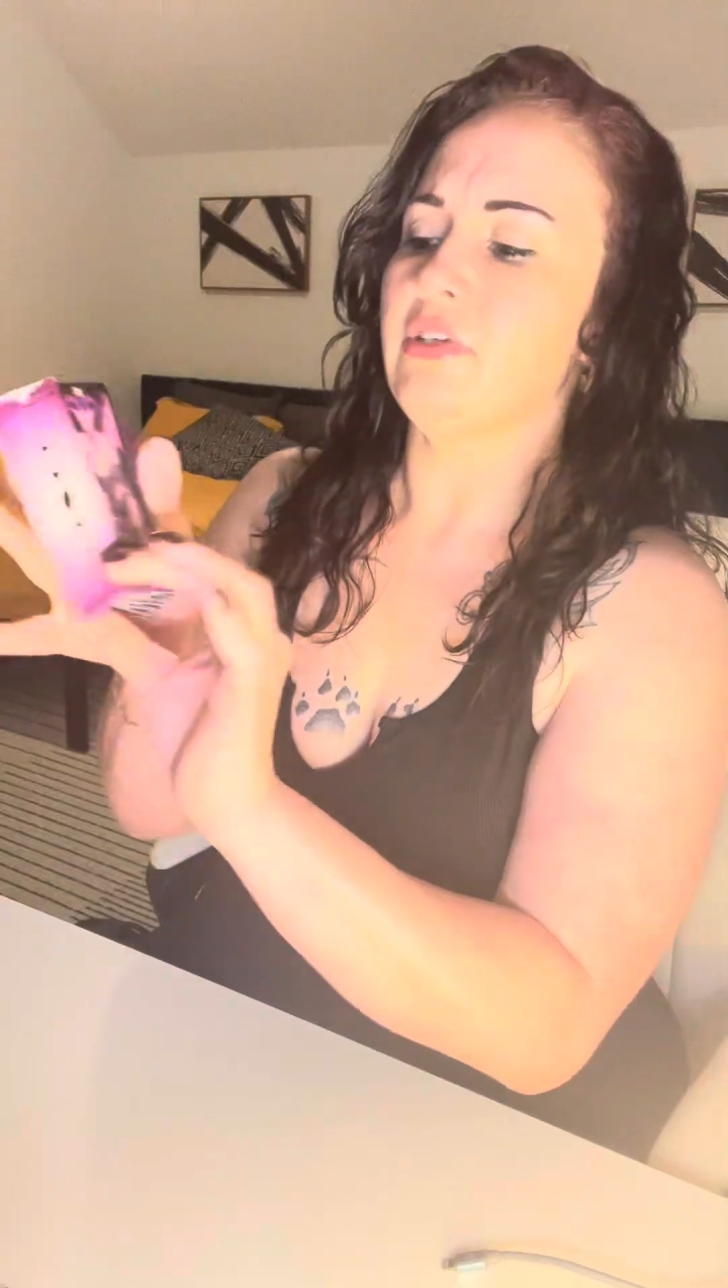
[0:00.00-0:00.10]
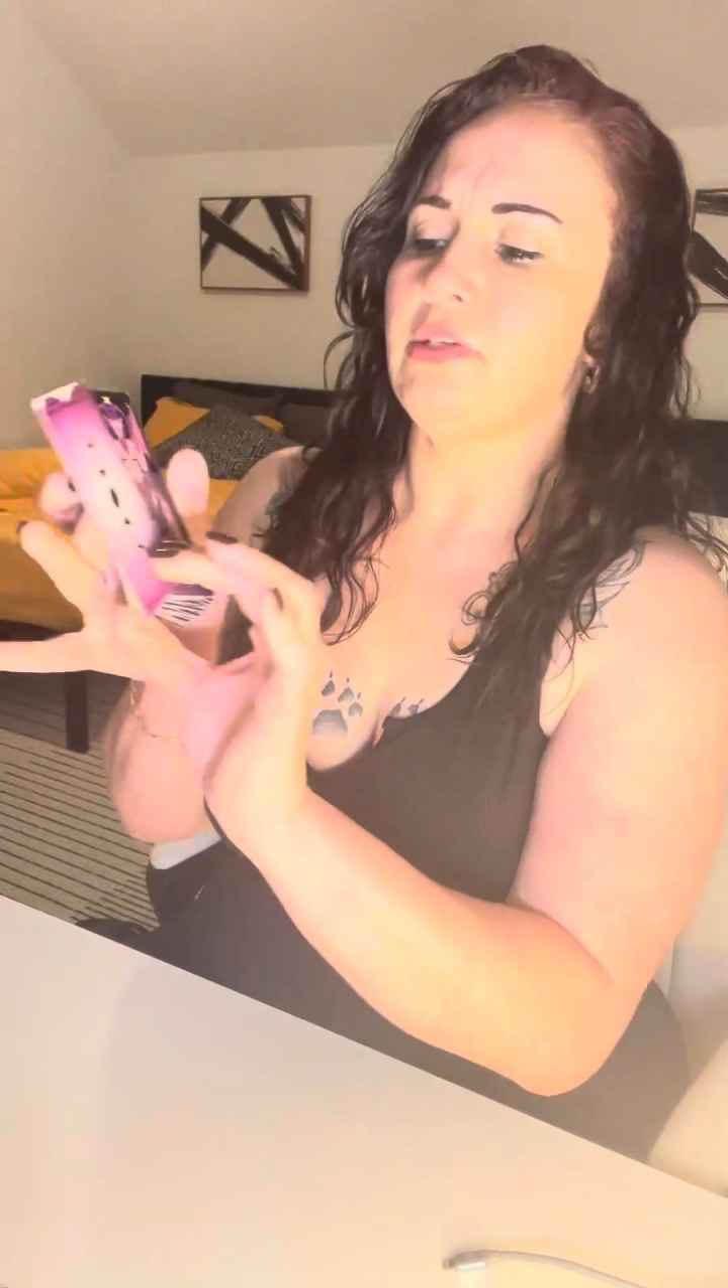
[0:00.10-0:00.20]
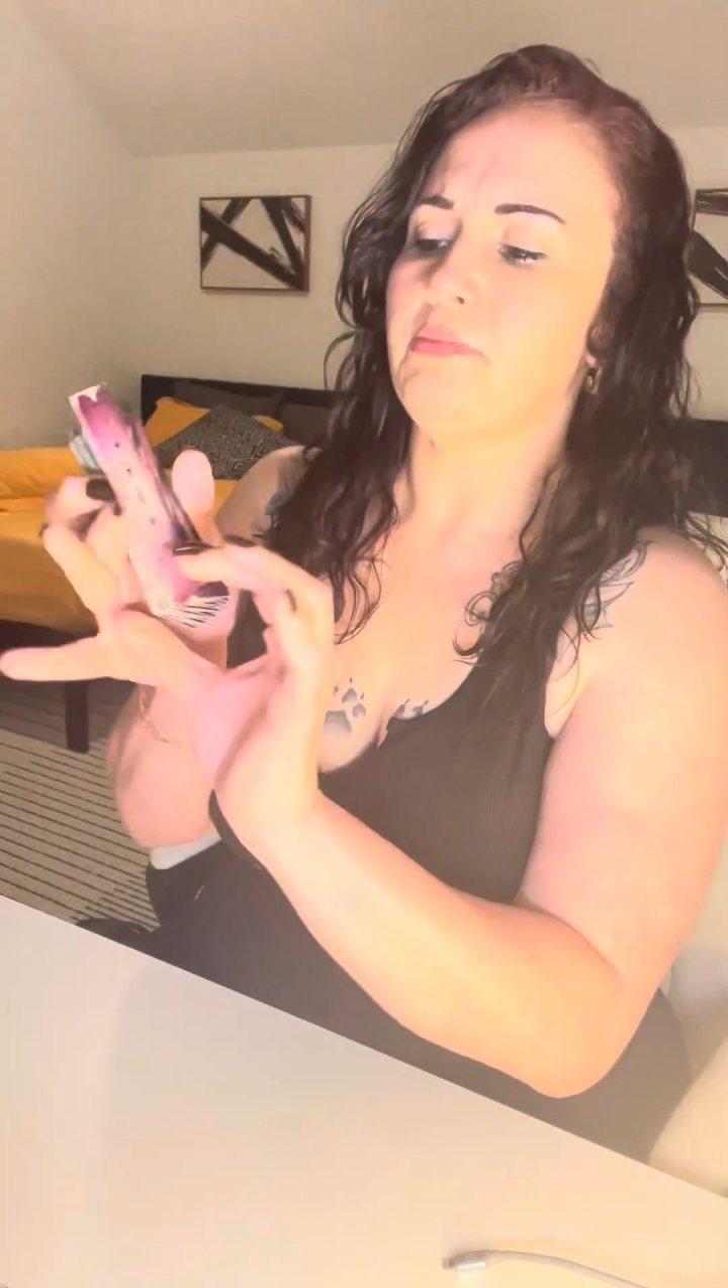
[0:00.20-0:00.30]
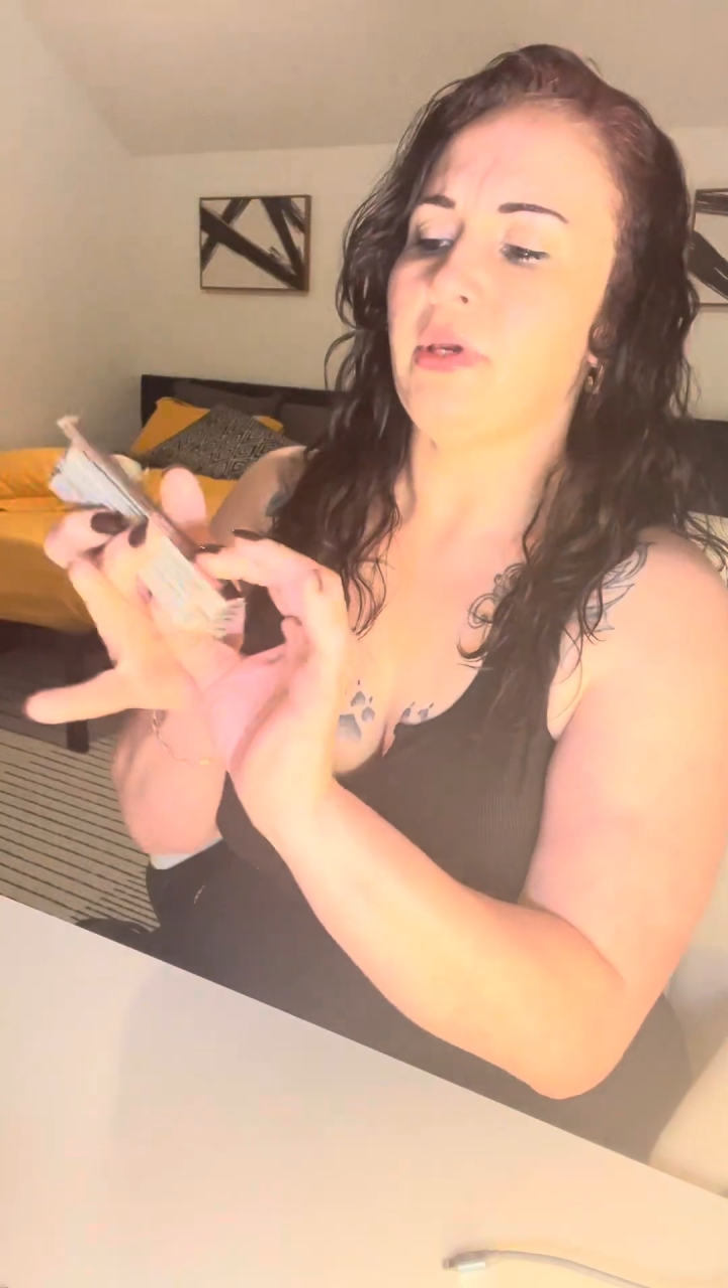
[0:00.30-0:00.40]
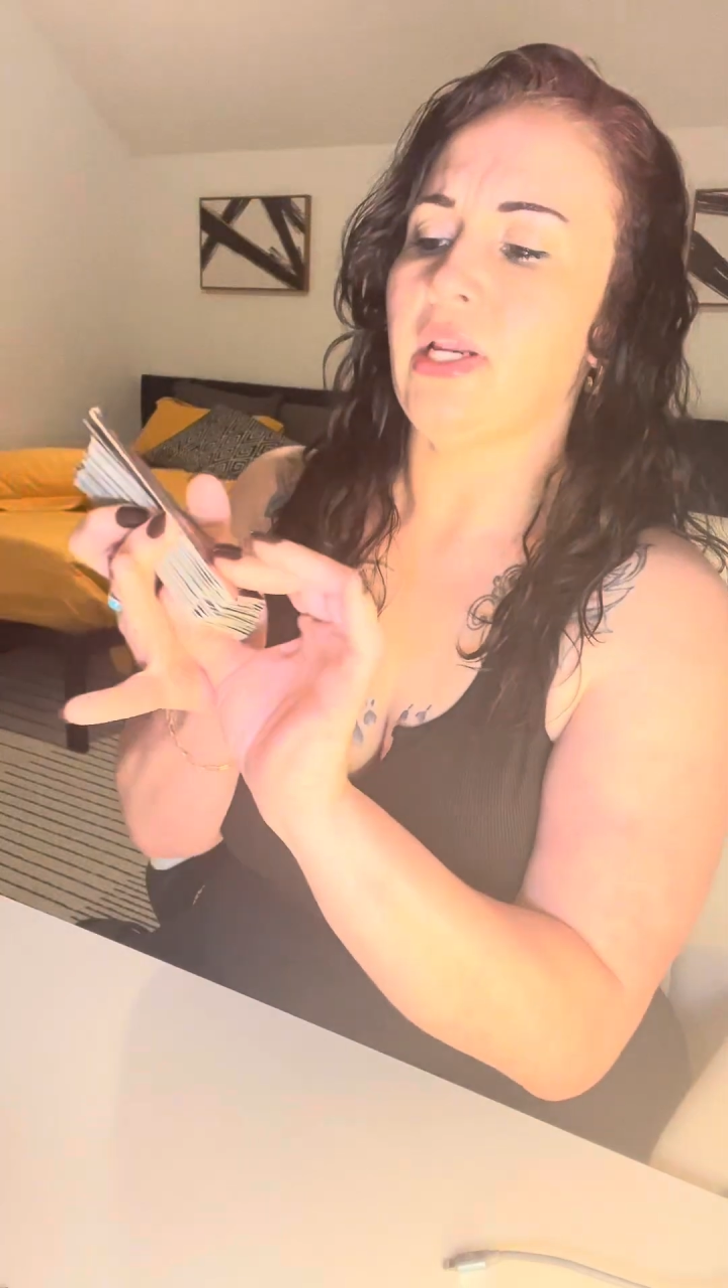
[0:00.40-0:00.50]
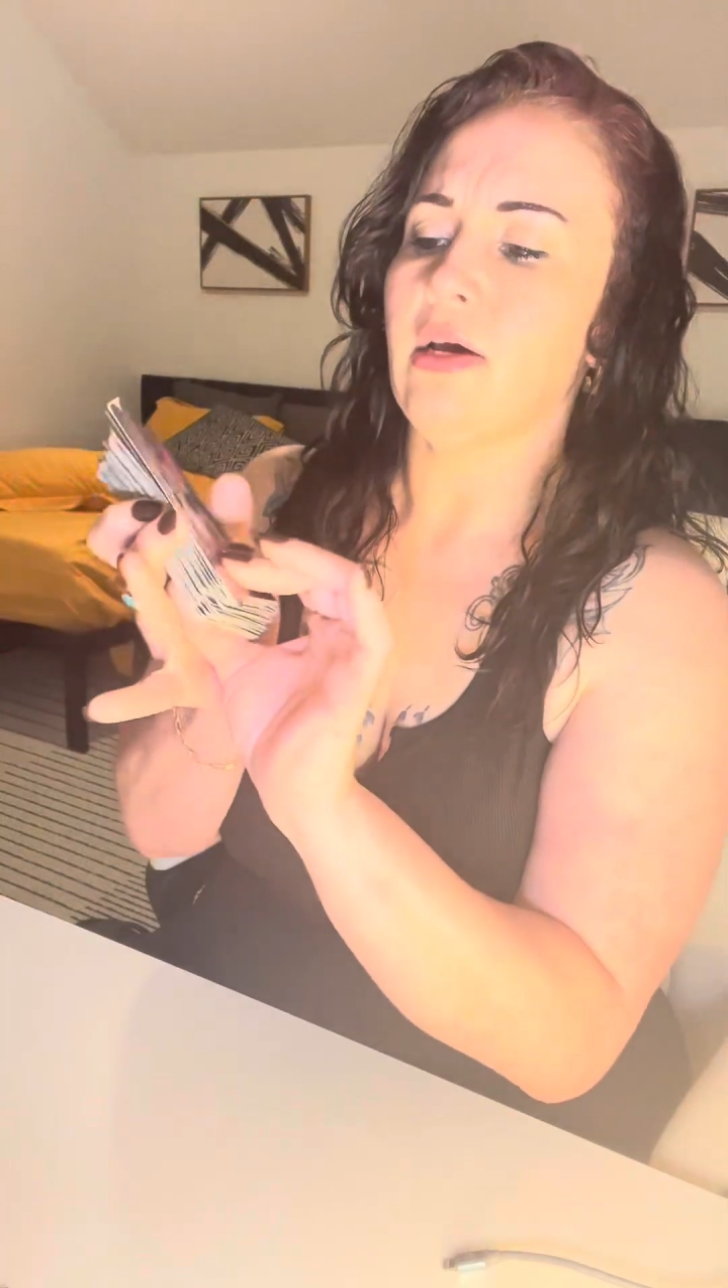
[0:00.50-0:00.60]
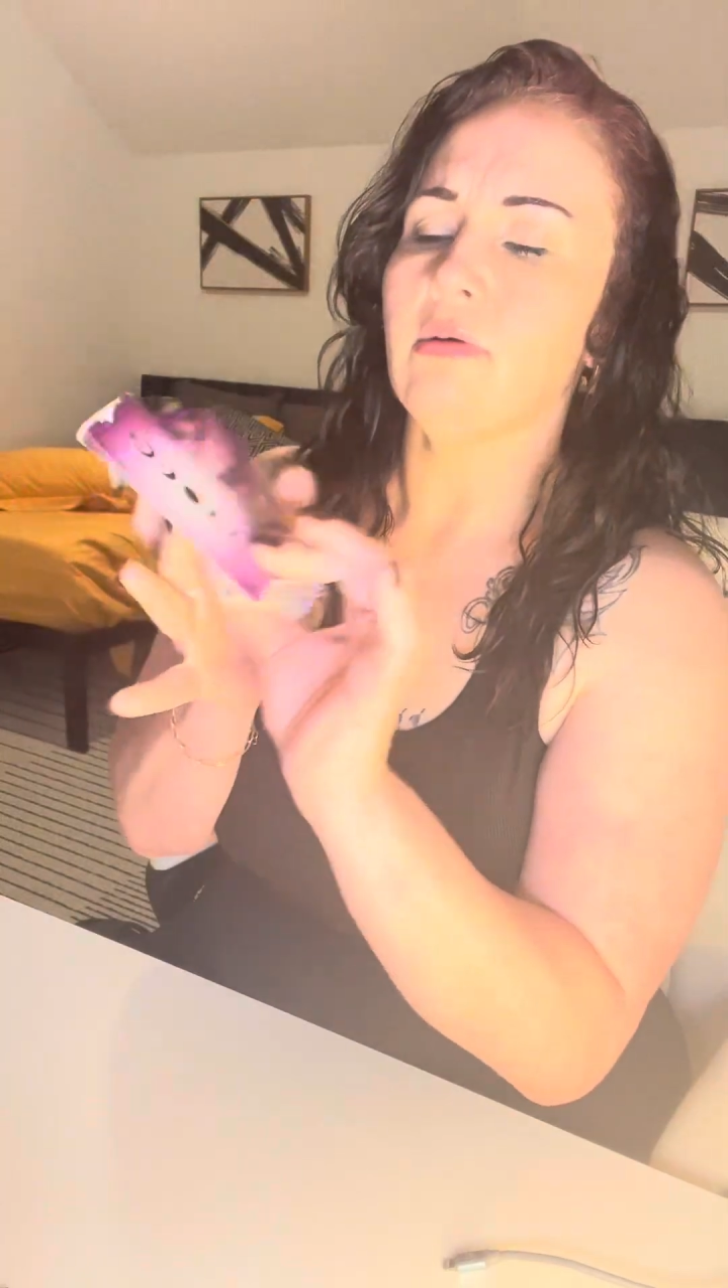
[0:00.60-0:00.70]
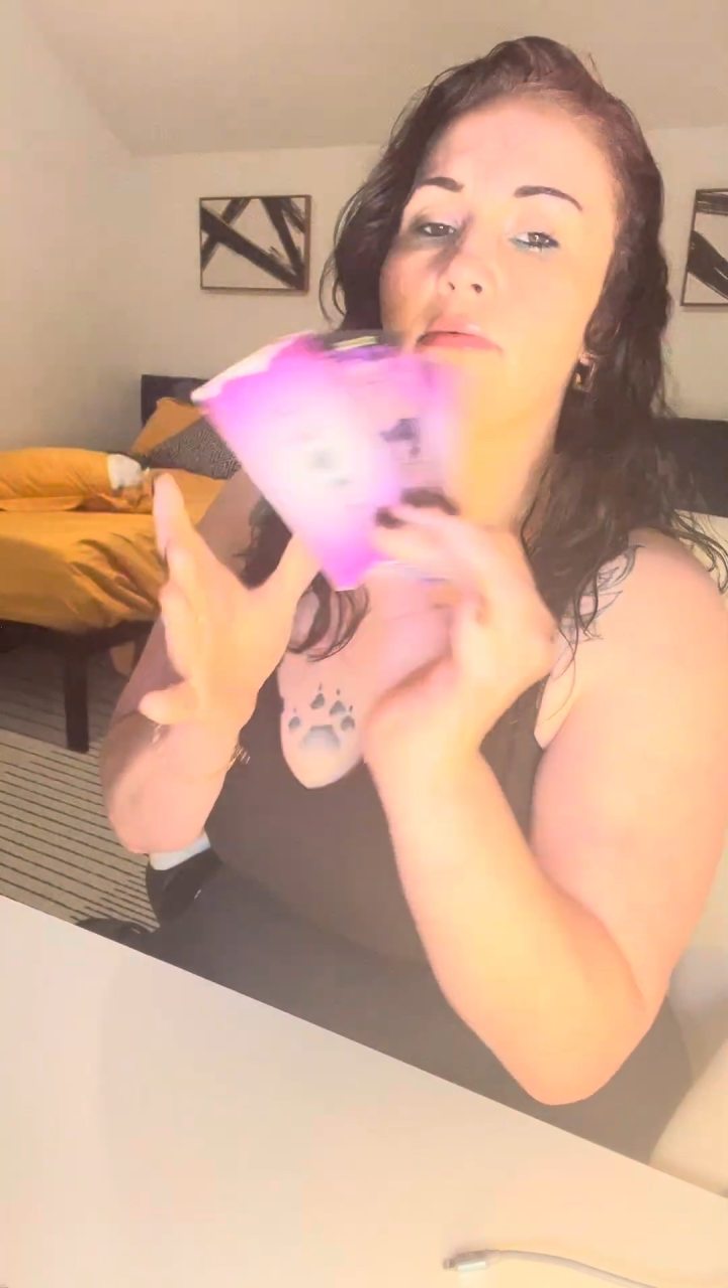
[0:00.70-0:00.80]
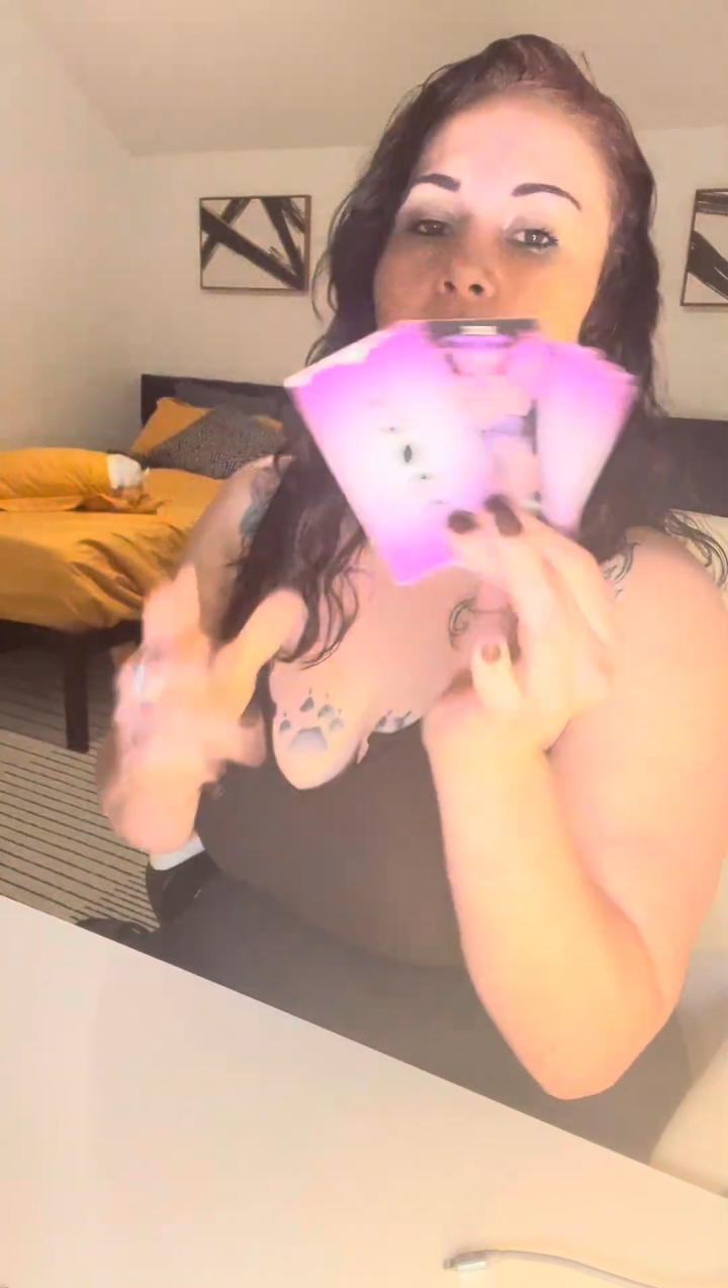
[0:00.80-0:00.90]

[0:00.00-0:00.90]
just peeking out.